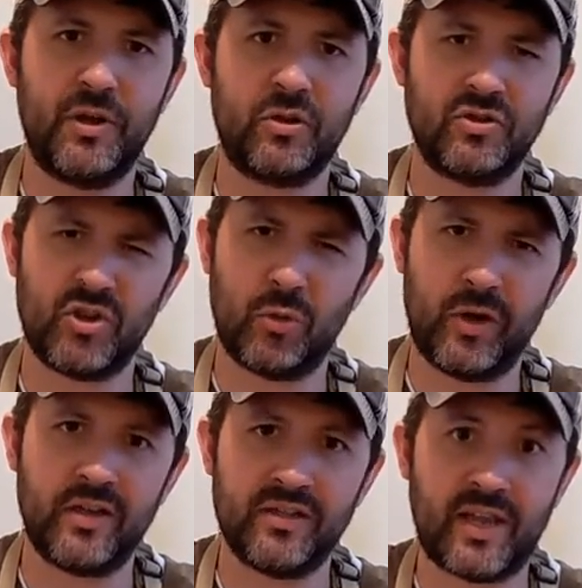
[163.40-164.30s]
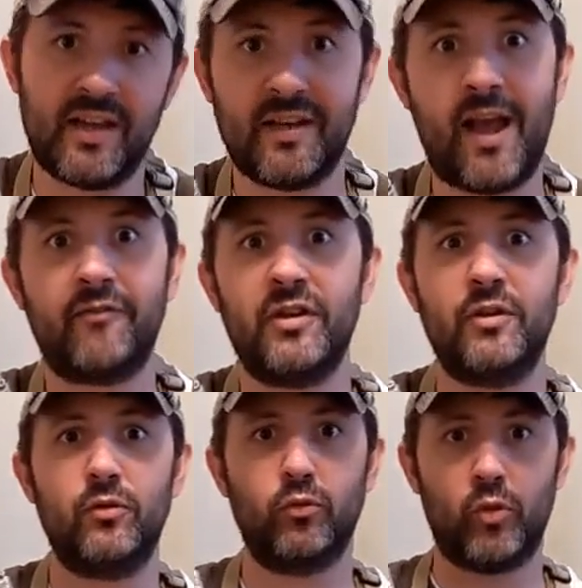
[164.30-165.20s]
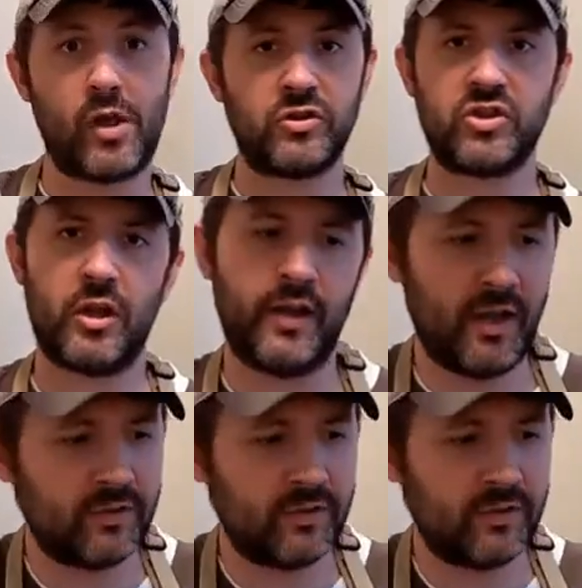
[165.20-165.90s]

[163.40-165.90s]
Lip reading: pickles already because I didn't have any relish on